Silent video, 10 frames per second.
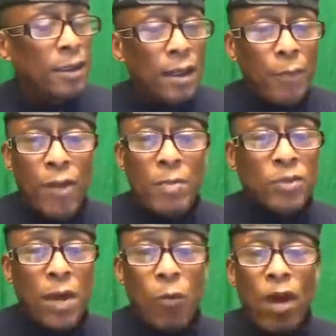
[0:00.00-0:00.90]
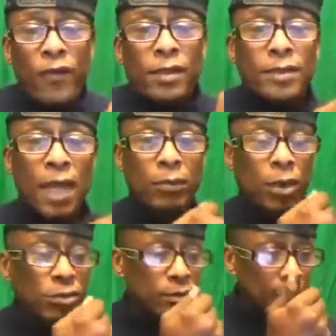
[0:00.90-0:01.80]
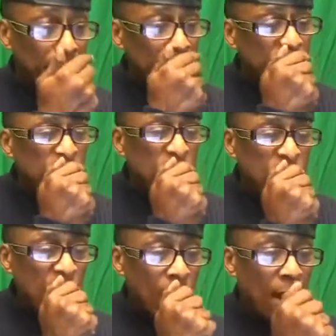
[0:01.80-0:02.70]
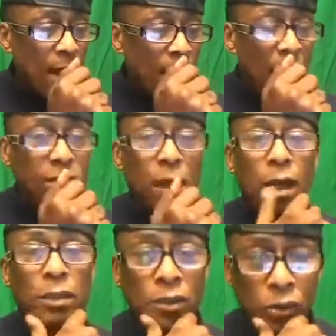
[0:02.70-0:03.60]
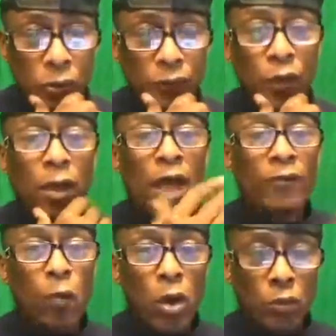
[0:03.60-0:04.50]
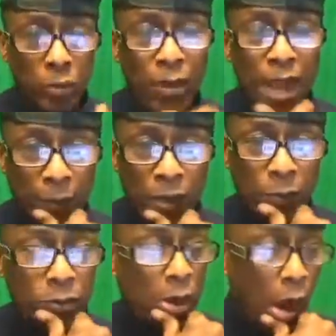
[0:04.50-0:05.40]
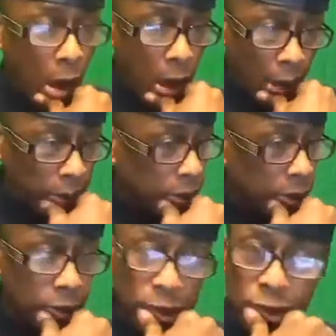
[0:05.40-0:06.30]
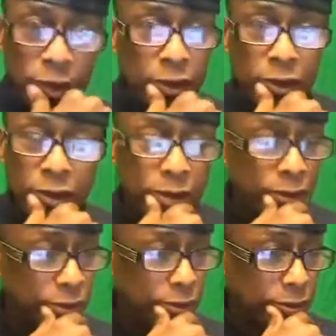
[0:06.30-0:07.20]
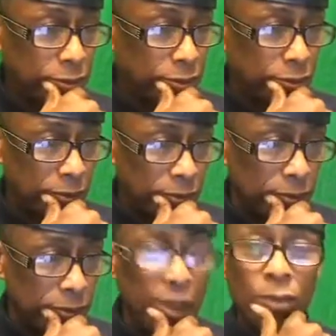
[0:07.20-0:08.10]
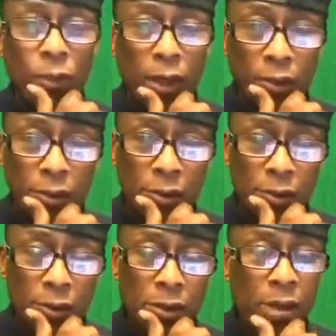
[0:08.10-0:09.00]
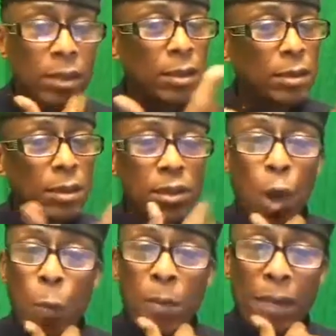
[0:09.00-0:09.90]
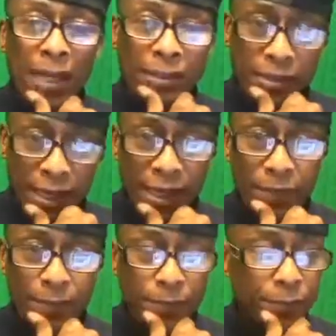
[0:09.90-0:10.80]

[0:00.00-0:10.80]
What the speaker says: I promised my wife I'd stop cursing. That's hard to do. If y'all ever worked with black people, it's hard. Shit. Anyway, it's an open mic tonight.